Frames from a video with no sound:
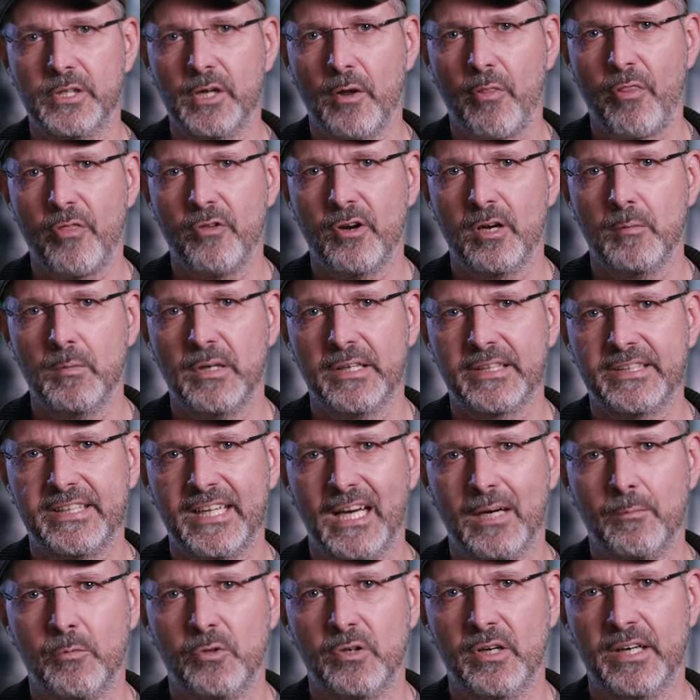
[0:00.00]
your thermal
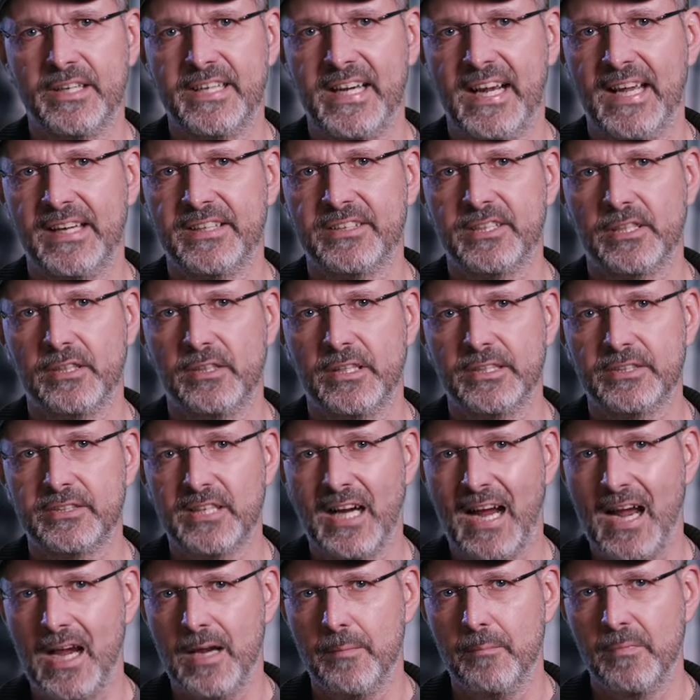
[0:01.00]
camera the entire
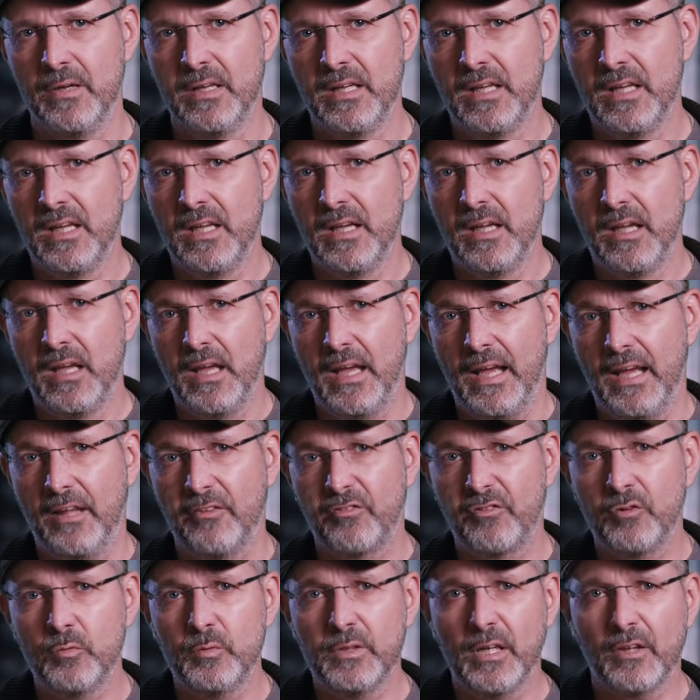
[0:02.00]
time.
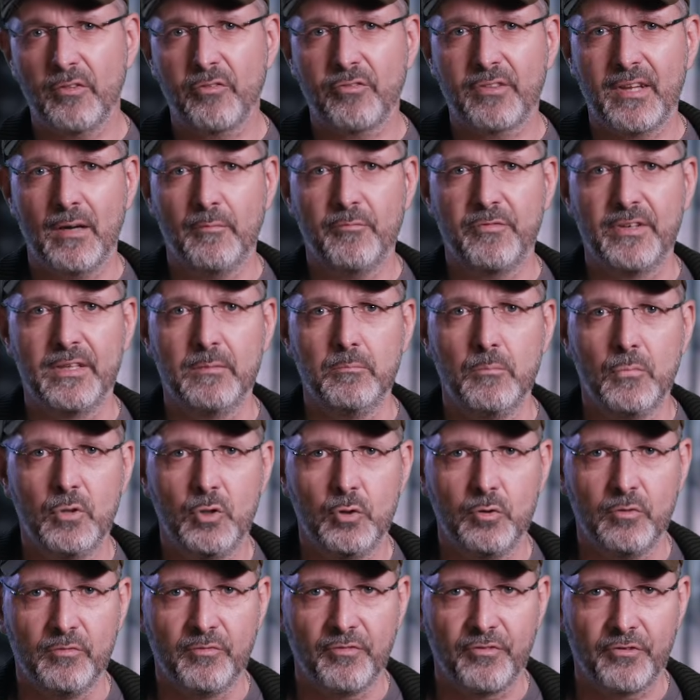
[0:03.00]
As soon as something
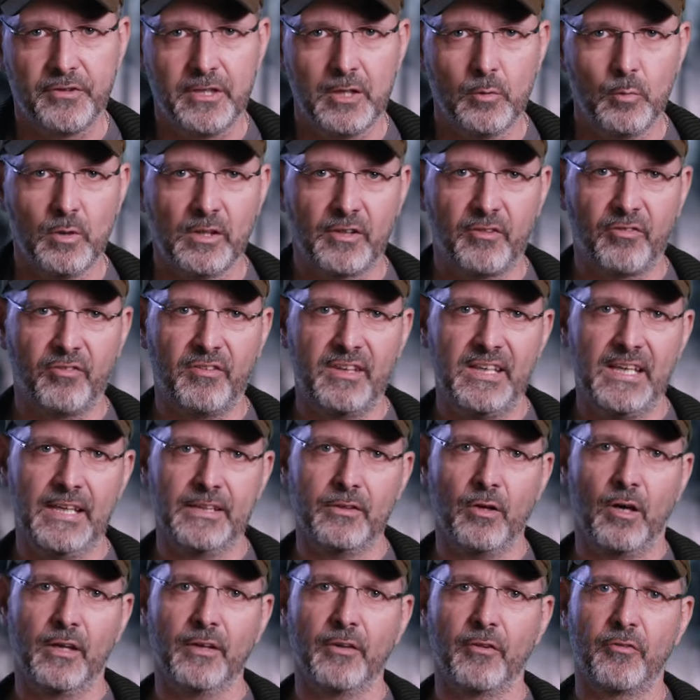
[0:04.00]
moves, you will see
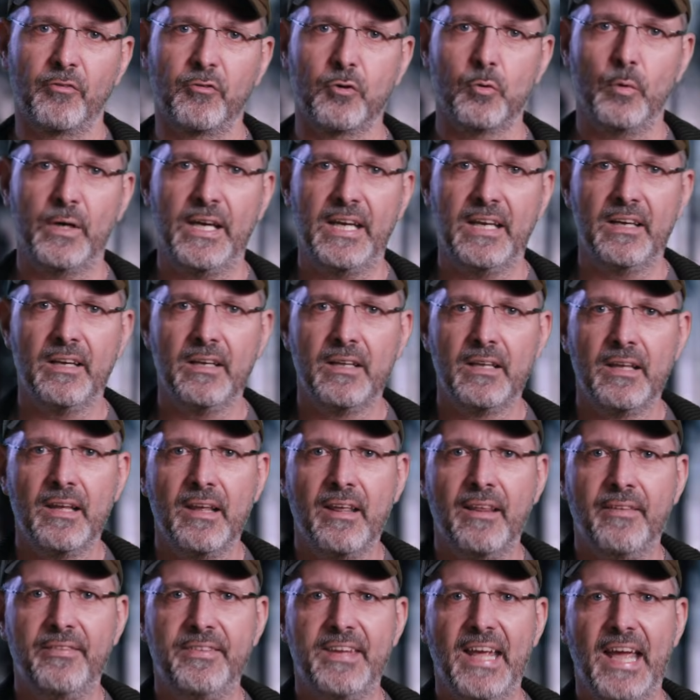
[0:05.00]
it on the screen,
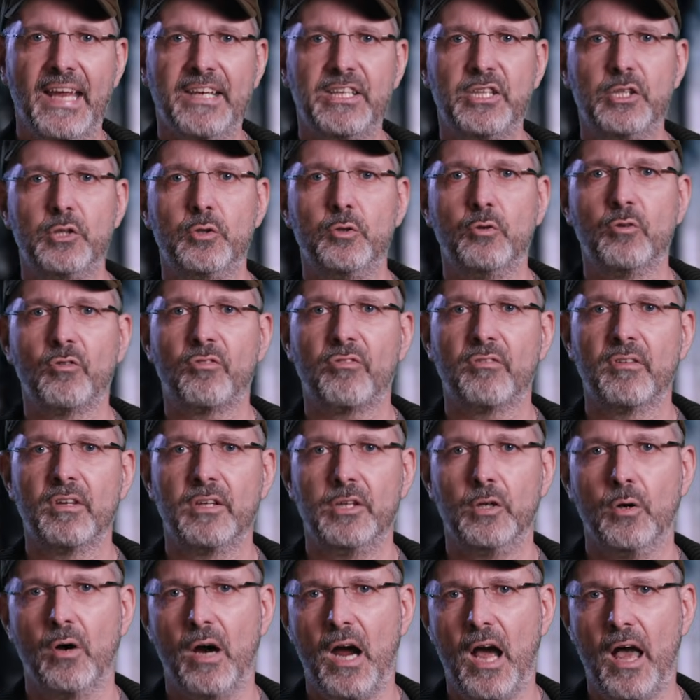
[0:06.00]
then use
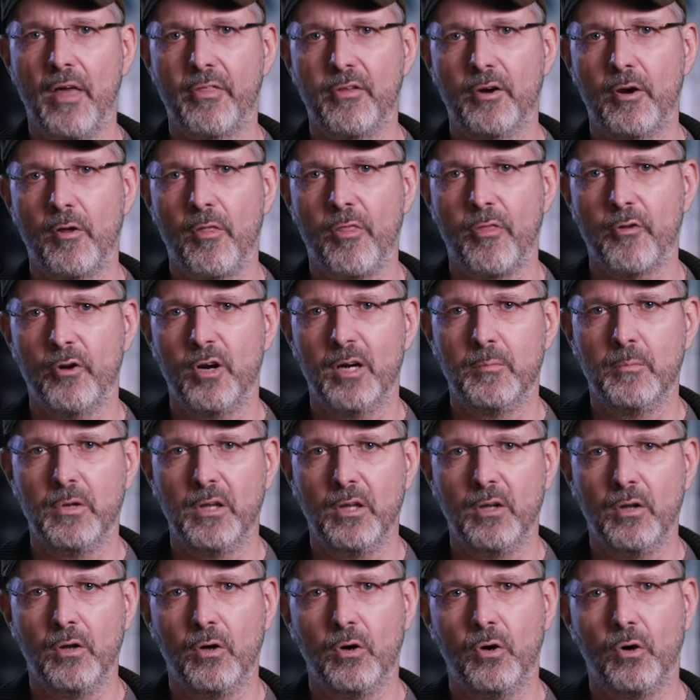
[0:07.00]
your other
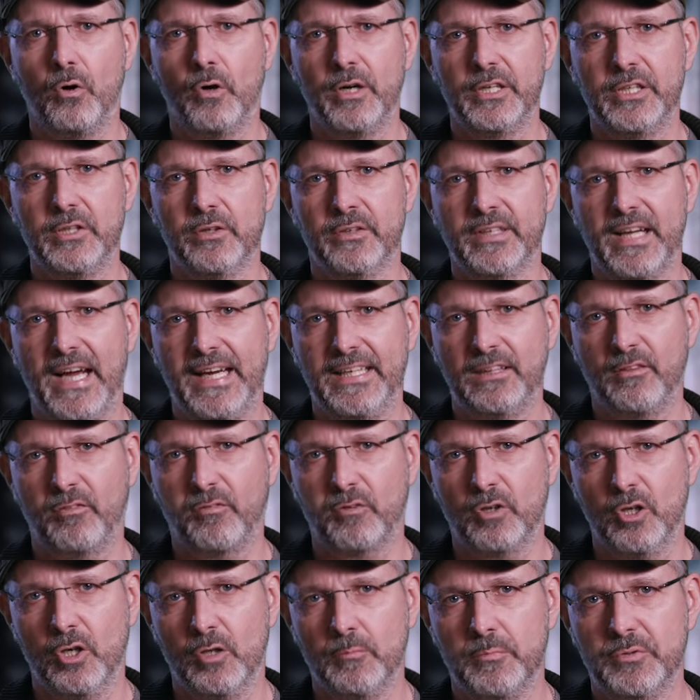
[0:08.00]
thermal or your night
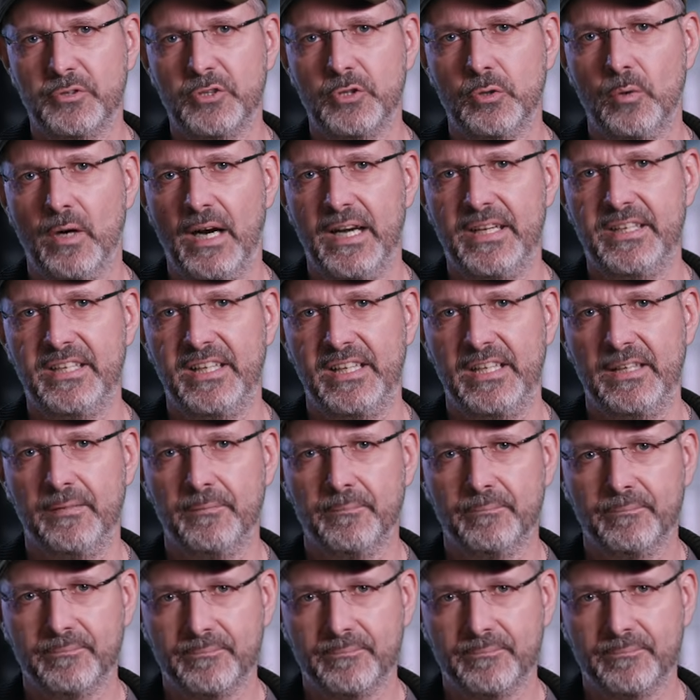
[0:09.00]
scope to ID.